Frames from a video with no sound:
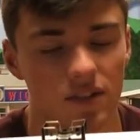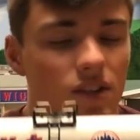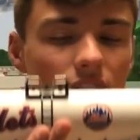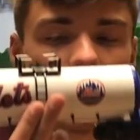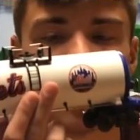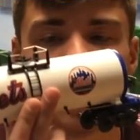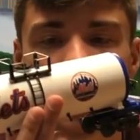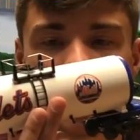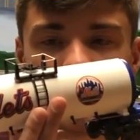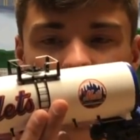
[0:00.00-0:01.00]
car,
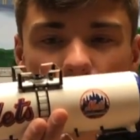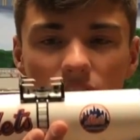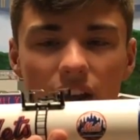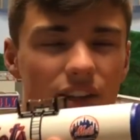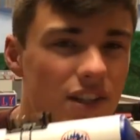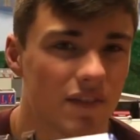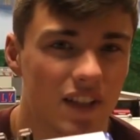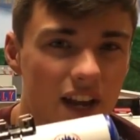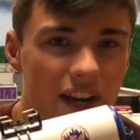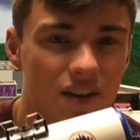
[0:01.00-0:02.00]
and this one I also have a
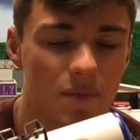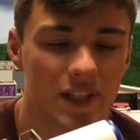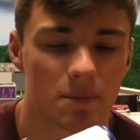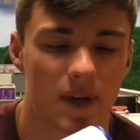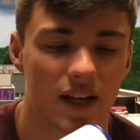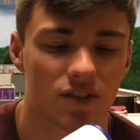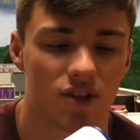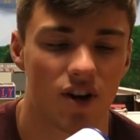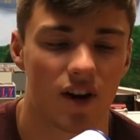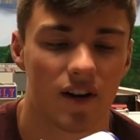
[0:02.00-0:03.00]
Lionel Mets box
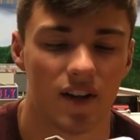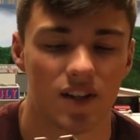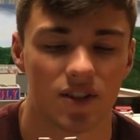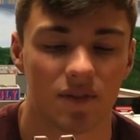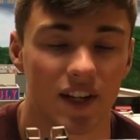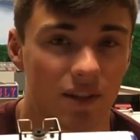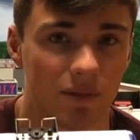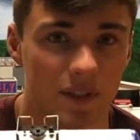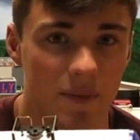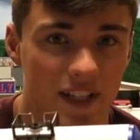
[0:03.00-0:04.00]
car. So I've got
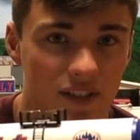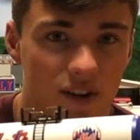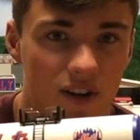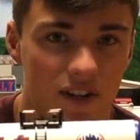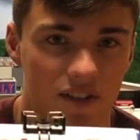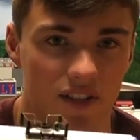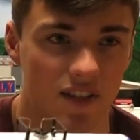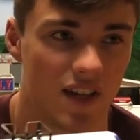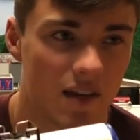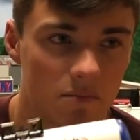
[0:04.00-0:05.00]
3 Mets cars,
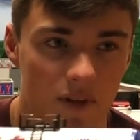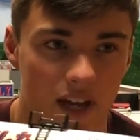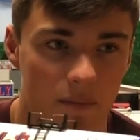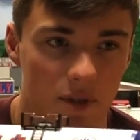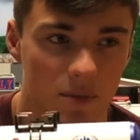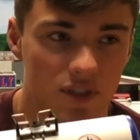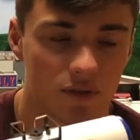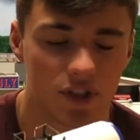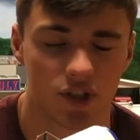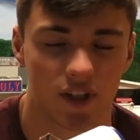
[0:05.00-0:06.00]
the MLB
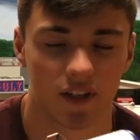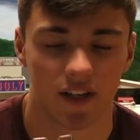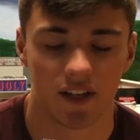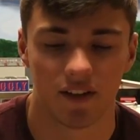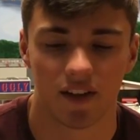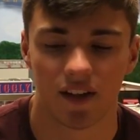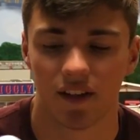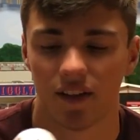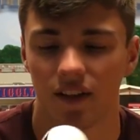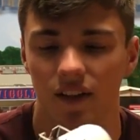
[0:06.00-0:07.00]
switcher, and
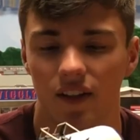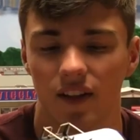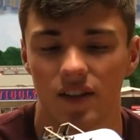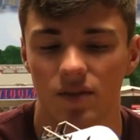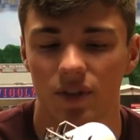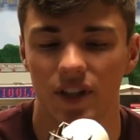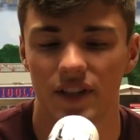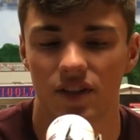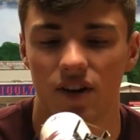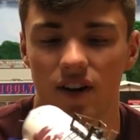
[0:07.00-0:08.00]
it's a really
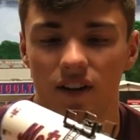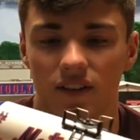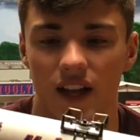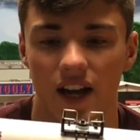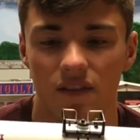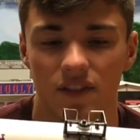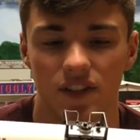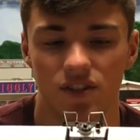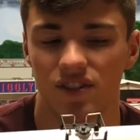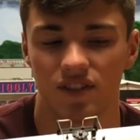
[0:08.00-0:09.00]
nice car. A lot of
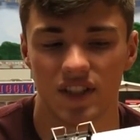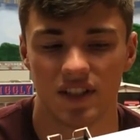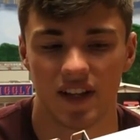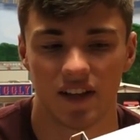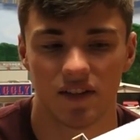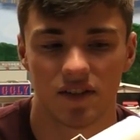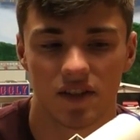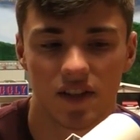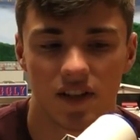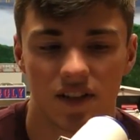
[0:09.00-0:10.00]
additional details,
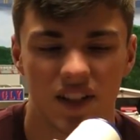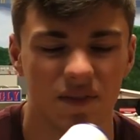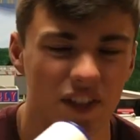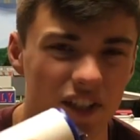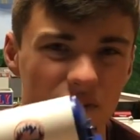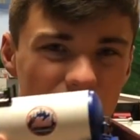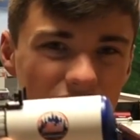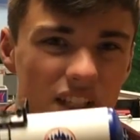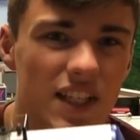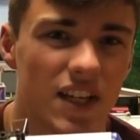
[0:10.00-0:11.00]
stuff that you don't
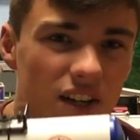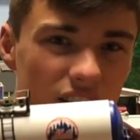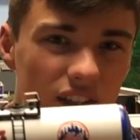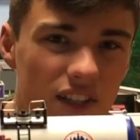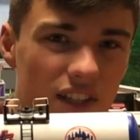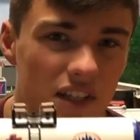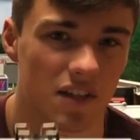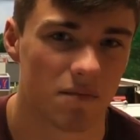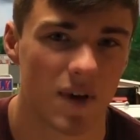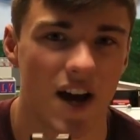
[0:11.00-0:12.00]
see on the
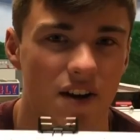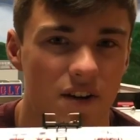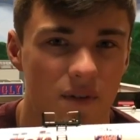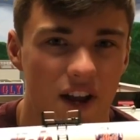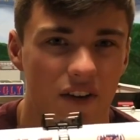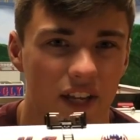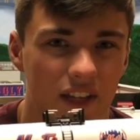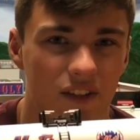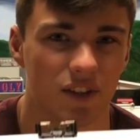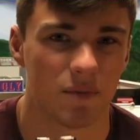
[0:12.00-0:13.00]
modern Rail
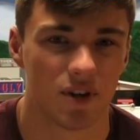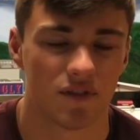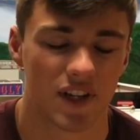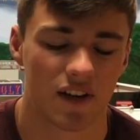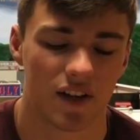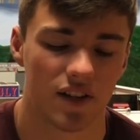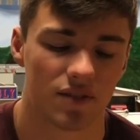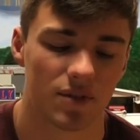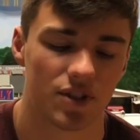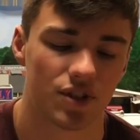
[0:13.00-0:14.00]
King locomotives
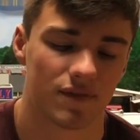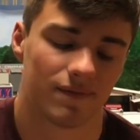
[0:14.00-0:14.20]
nowadays, which,